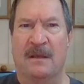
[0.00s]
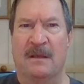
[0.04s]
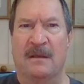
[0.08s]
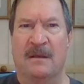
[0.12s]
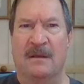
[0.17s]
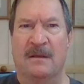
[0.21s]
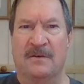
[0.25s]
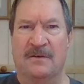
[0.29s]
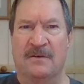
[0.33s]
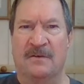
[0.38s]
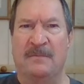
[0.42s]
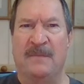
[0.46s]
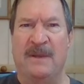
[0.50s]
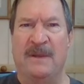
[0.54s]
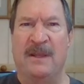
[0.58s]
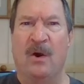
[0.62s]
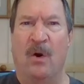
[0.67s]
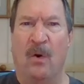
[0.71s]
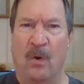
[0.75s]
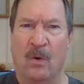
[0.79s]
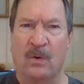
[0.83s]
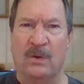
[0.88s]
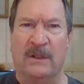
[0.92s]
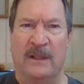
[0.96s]
to be
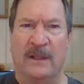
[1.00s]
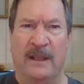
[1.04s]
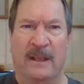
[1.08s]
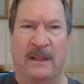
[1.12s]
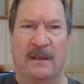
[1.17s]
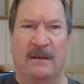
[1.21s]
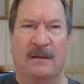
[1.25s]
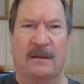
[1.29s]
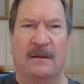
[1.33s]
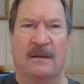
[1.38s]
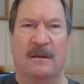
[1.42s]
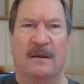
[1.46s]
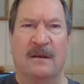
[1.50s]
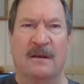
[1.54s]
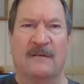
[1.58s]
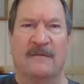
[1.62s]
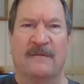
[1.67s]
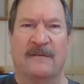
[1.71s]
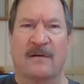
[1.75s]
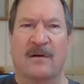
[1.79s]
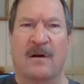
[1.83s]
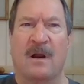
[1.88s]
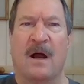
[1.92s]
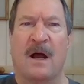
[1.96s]
holy,
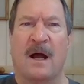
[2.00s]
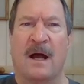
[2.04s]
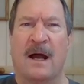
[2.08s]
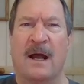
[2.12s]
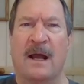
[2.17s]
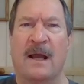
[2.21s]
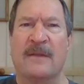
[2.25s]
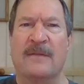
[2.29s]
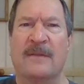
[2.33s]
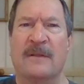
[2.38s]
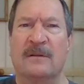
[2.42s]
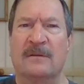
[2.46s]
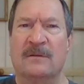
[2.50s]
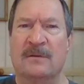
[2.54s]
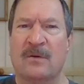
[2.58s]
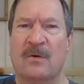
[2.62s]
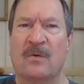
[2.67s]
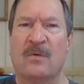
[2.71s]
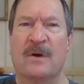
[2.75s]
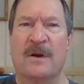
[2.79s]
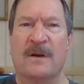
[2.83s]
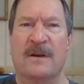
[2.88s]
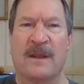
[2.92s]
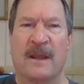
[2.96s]
for I, the
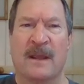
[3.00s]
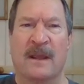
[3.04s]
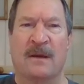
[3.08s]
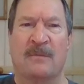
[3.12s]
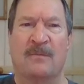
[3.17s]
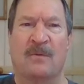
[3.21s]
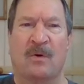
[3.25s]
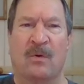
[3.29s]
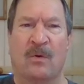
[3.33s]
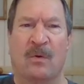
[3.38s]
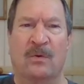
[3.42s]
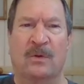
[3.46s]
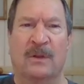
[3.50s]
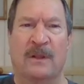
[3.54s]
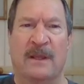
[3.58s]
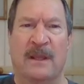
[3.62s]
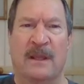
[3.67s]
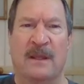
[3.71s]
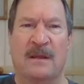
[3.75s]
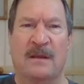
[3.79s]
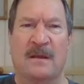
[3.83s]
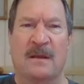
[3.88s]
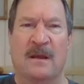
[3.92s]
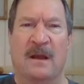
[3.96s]
Lord, am
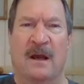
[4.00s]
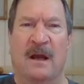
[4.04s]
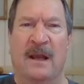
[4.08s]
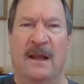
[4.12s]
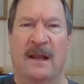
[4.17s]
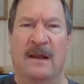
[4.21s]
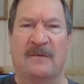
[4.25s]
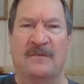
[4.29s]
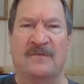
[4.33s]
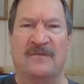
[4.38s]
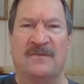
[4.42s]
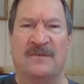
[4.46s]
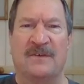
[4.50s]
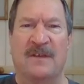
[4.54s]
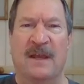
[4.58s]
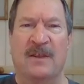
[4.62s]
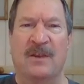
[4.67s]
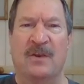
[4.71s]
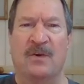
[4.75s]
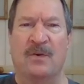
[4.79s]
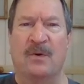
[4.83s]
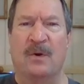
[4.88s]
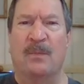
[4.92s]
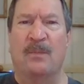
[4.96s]
holy. I have set
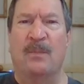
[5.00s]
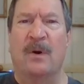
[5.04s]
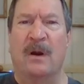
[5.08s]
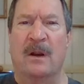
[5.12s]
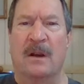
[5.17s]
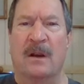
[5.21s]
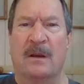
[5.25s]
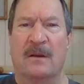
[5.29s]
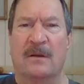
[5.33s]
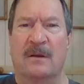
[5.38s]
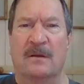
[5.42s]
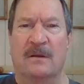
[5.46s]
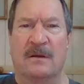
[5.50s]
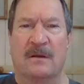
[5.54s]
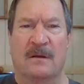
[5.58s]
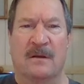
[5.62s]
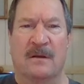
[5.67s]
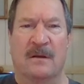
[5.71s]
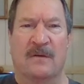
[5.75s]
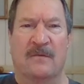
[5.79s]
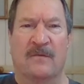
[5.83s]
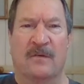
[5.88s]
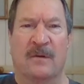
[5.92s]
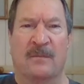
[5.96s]
you apart
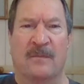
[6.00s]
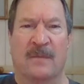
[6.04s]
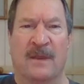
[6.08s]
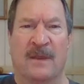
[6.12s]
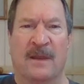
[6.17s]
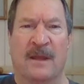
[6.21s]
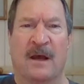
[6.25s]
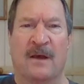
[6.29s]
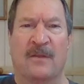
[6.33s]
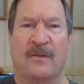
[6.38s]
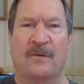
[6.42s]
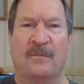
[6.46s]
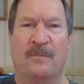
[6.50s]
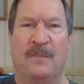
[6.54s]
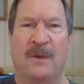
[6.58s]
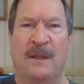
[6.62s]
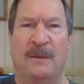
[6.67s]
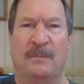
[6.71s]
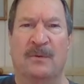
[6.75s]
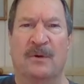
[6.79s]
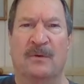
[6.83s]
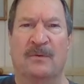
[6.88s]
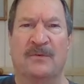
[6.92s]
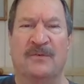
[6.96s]
from the other
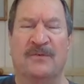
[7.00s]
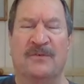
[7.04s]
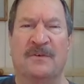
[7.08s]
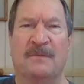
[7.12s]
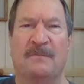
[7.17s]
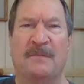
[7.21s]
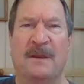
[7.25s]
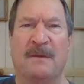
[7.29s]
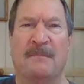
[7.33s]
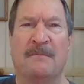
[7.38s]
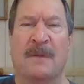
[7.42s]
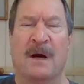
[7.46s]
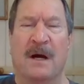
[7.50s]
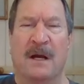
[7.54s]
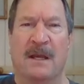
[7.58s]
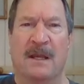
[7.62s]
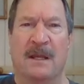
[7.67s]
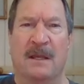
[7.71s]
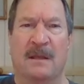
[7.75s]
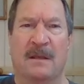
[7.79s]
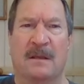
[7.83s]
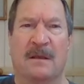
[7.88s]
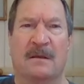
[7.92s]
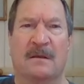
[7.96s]
peoples to be
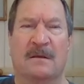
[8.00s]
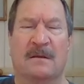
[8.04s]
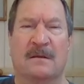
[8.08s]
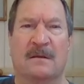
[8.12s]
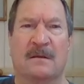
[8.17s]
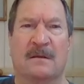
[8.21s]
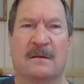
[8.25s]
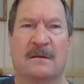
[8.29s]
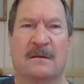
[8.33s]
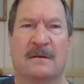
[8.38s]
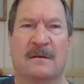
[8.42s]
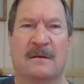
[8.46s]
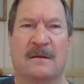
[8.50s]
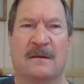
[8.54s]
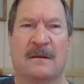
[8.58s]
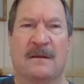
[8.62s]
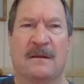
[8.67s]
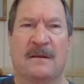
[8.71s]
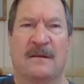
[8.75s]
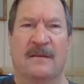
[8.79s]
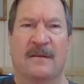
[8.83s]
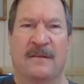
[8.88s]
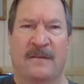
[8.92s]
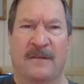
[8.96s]
mine.
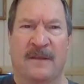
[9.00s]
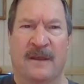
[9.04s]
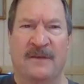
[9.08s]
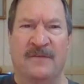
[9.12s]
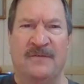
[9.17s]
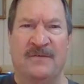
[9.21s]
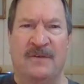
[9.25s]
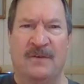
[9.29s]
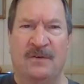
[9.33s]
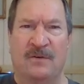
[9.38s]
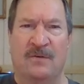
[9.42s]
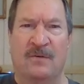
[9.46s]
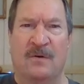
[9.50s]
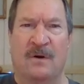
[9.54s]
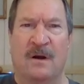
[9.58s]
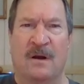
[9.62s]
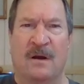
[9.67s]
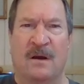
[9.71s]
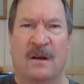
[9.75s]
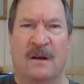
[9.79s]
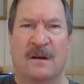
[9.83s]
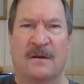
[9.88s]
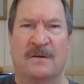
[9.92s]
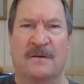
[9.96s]
Thus you
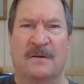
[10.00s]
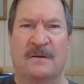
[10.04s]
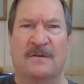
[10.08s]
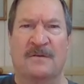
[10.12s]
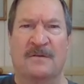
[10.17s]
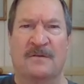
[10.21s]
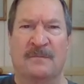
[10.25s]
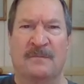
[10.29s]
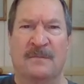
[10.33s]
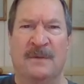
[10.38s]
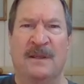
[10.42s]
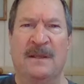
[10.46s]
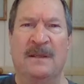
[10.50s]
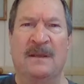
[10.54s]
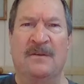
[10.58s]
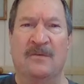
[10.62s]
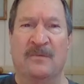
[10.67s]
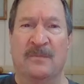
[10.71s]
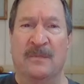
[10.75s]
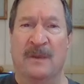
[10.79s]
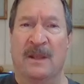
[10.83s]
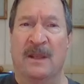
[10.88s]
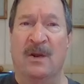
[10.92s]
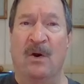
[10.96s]
are to be to
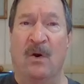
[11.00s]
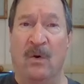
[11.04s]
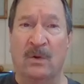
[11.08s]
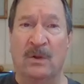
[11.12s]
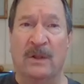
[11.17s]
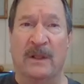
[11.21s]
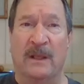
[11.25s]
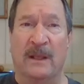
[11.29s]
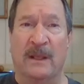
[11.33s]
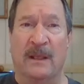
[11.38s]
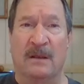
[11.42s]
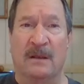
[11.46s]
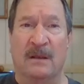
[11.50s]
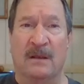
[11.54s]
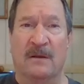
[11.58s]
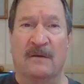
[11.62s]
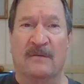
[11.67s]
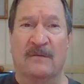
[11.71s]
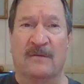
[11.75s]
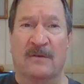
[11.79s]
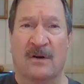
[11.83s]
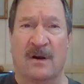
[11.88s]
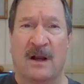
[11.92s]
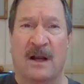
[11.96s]
me holy,
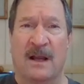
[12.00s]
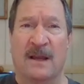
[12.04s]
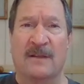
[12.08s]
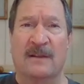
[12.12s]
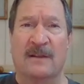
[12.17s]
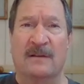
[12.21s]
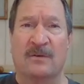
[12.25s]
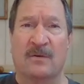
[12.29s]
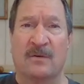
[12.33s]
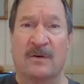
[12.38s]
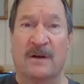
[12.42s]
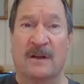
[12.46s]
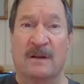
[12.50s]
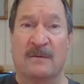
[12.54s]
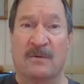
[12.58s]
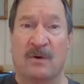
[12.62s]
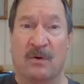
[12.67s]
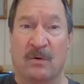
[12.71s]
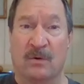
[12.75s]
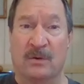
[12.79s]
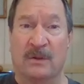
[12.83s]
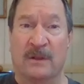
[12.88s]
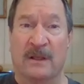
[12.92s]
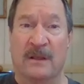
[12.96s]
for I, the Lord, am
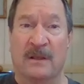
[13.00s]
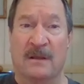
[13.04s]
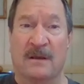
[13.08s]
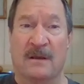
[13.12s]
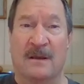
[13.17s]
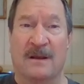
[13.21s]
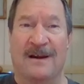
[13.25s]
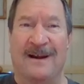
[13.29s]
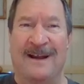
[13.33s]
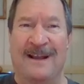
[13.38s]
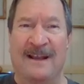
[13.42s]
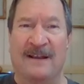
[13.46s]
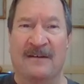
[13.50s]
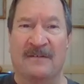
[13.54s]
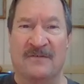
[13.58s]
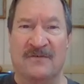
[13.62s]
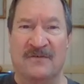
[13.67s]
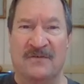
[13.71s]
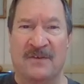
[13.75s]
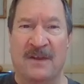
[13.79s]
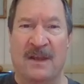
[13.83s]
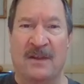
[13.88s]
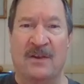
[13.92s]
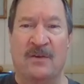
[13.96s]
holy. I have
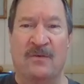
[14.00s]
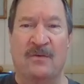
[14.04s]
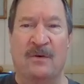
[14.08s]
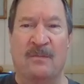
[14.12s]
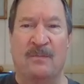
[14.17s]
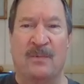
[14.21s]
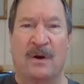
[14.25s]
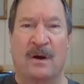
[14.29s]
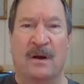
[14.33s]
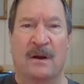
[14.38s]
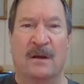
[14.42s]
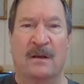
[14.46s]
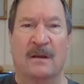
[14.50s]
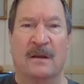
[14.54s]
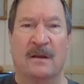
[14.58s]
set you apart